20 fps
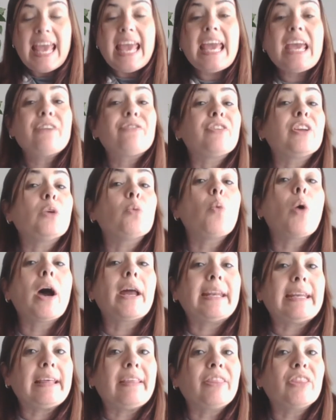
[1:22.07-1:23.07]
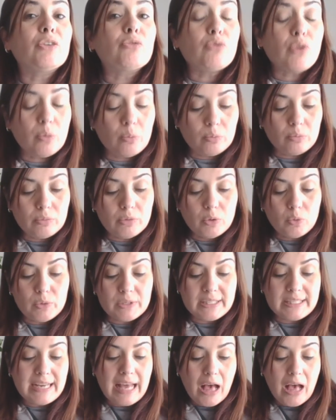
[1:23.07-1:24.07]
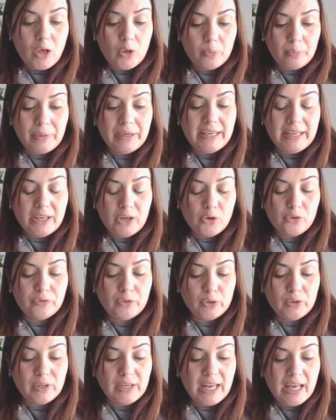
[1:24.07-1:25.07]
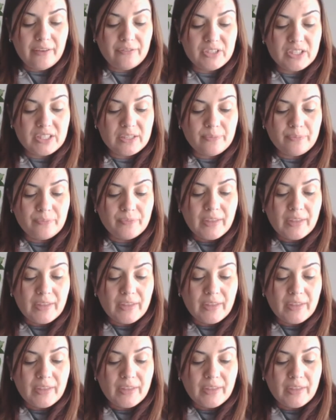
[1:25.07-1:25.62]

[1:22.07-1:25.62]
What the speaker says: Everyone in the room was now peeling off her gloves.